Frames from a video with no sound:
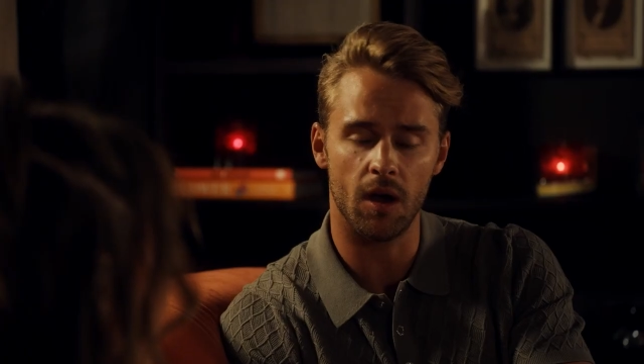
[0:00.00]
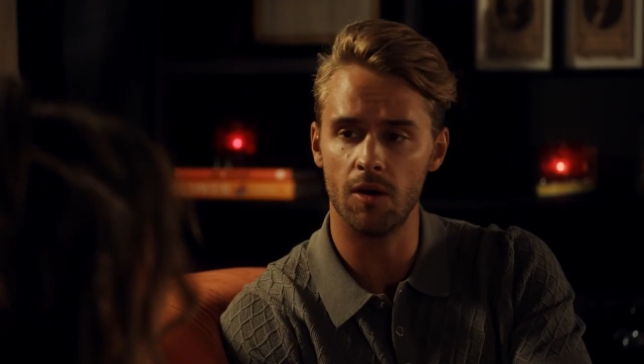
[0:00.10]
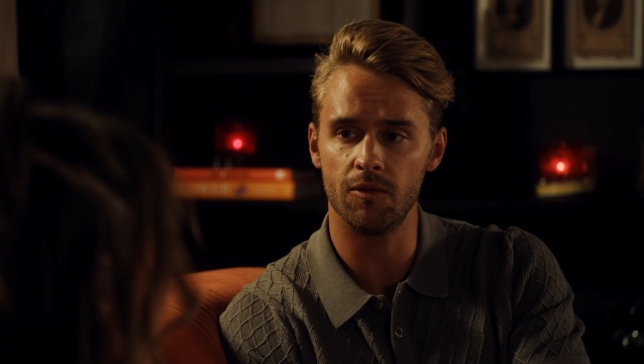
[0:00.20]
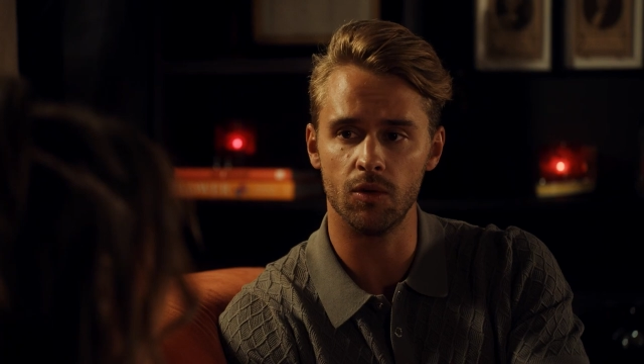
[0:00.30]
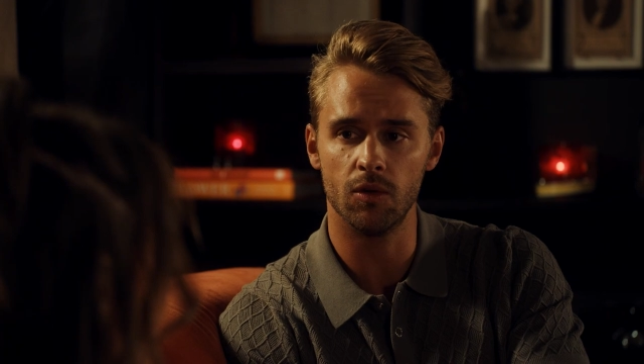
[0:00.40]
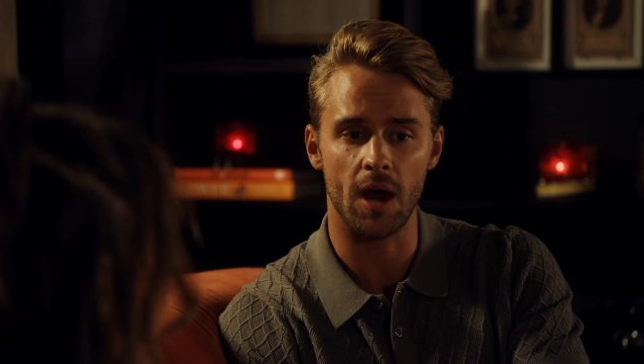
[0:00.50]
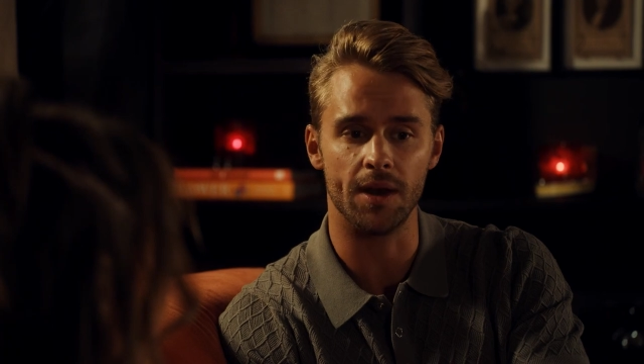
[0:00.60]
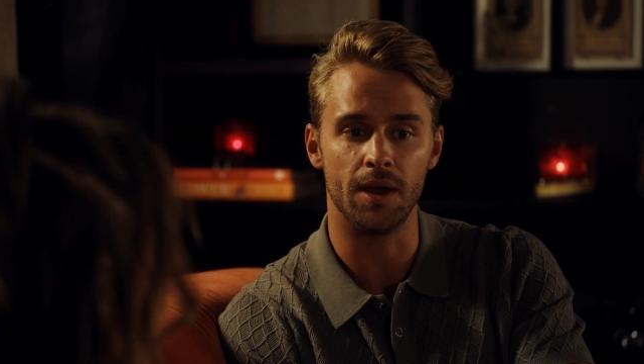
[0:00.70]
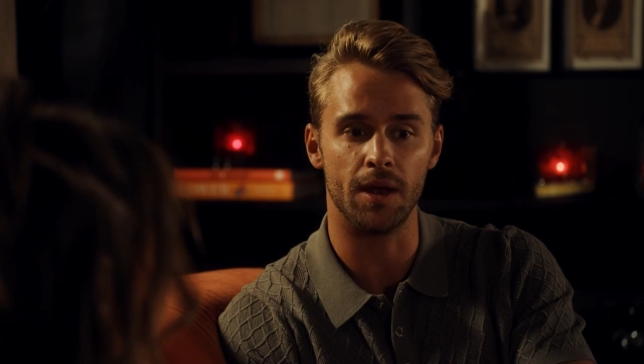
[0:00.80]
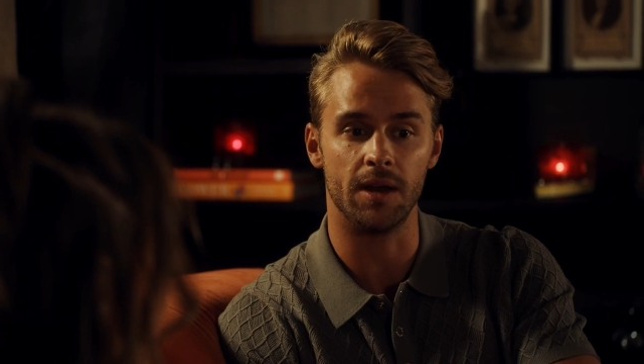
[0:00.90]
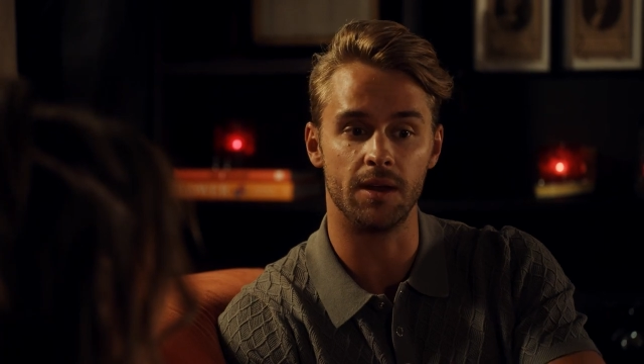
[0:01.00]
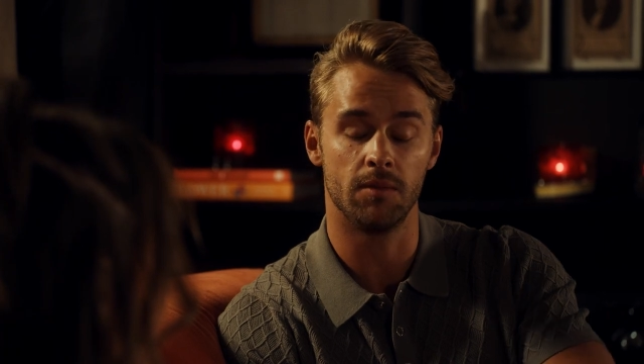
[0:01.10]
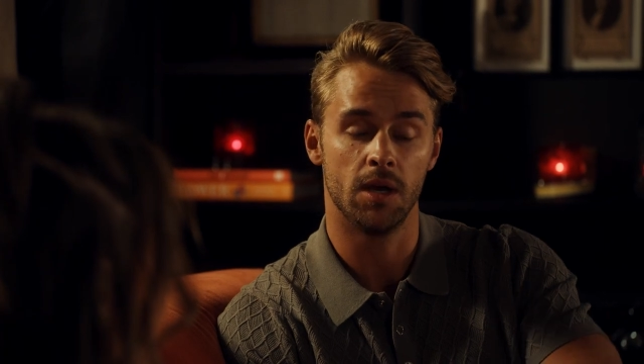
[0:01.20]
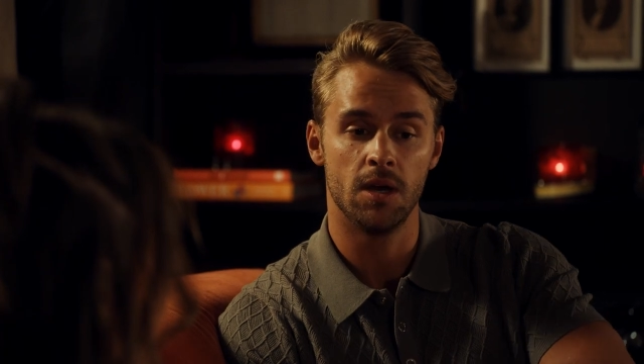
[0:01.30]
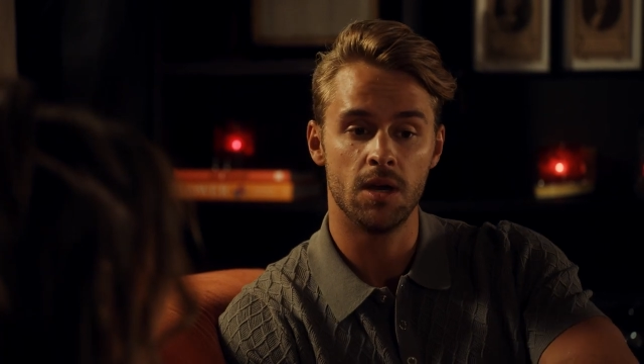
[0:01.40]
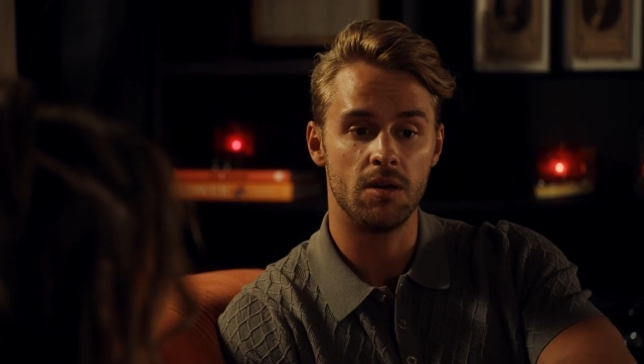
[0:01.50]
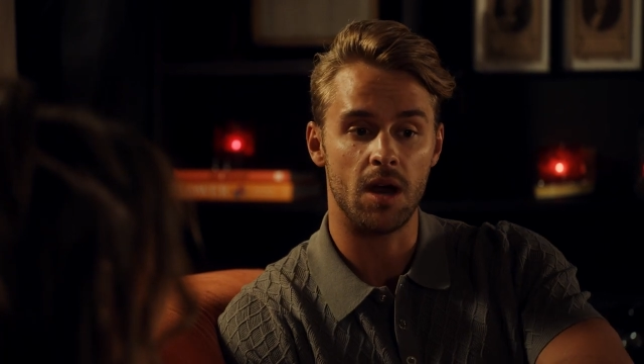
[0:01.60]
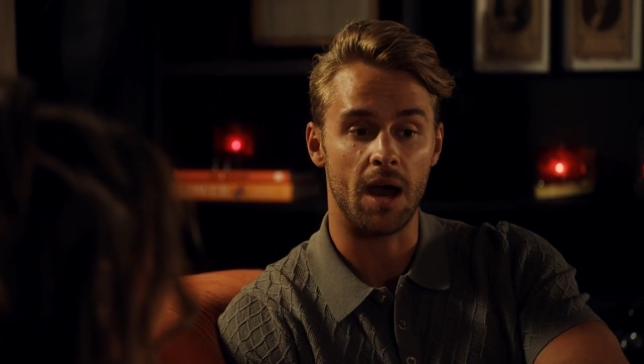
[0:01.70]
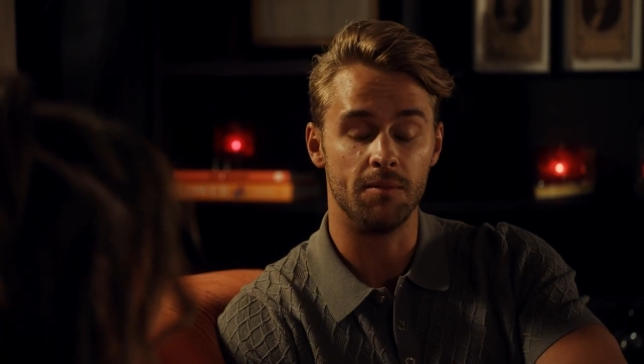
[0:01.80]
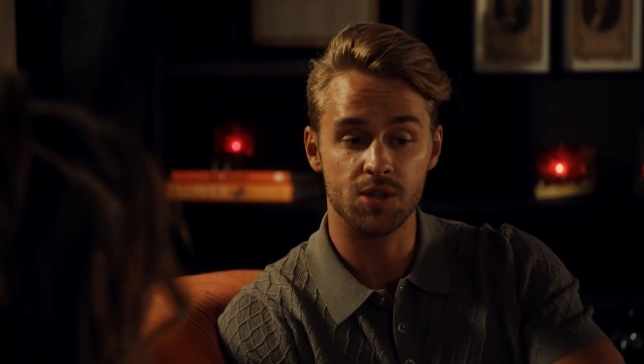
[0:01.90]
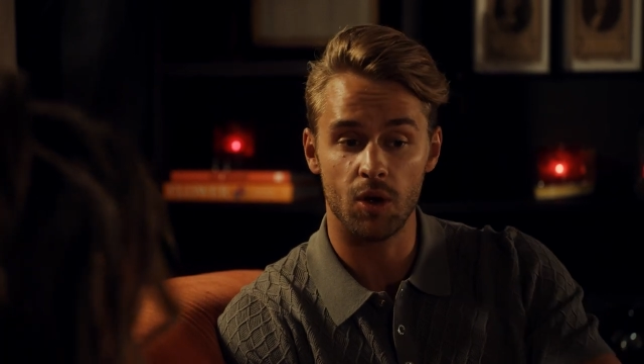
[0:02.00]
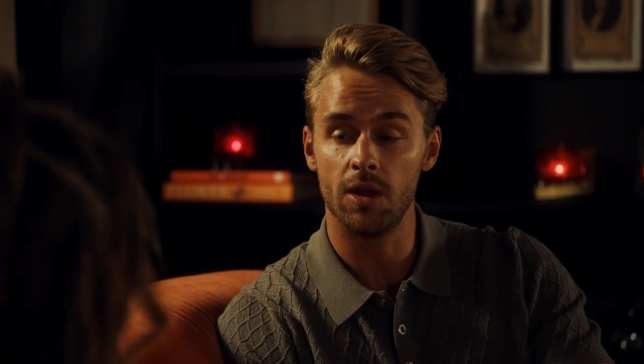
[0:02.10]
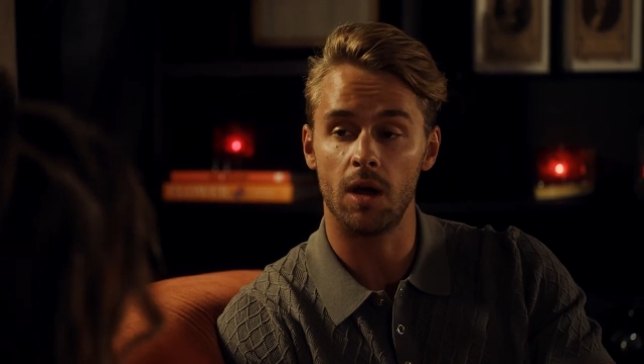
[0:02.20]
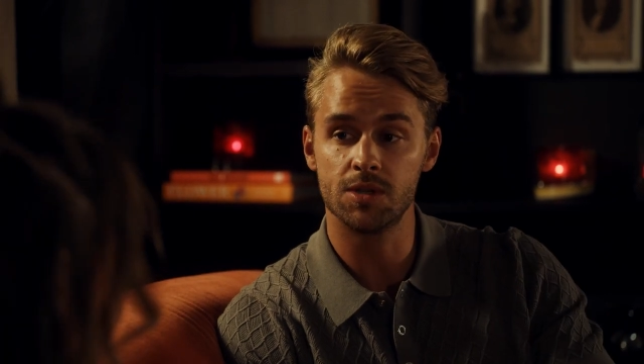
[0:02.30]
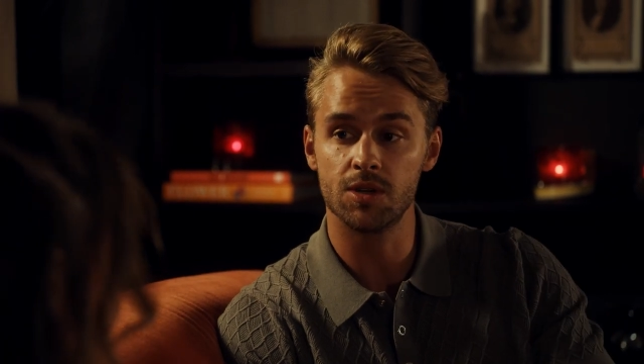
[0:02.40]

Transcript: hurtful, and I'm sorry